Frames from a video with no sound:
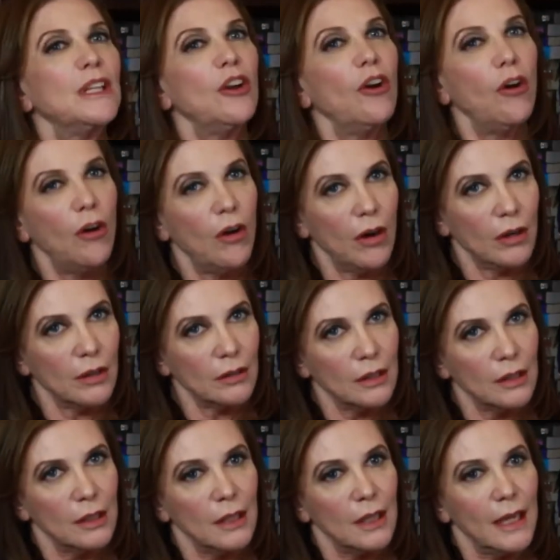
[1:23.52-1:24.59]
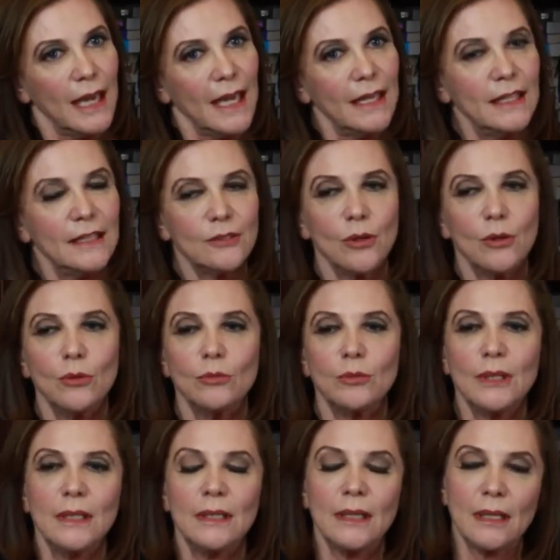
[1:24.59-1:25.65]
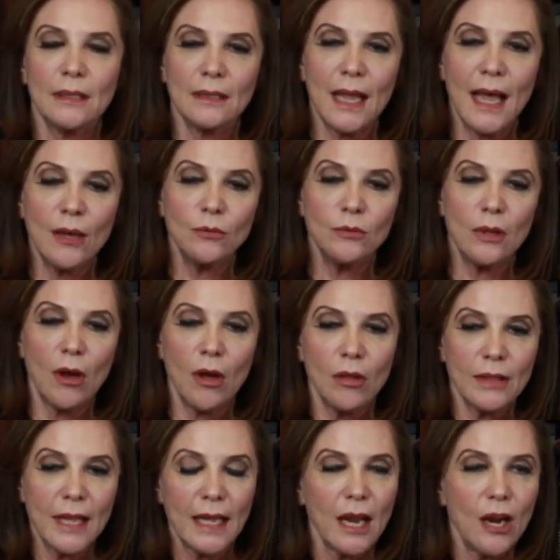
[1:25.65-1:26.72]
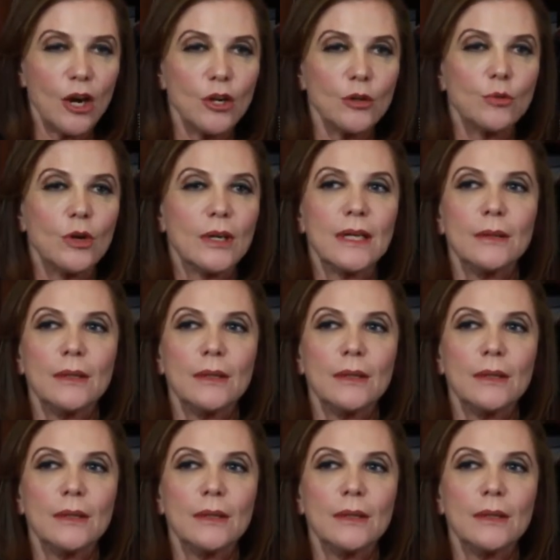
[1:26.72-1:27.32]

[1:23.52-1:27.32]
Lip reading: really hard, and he allowed all that hard work.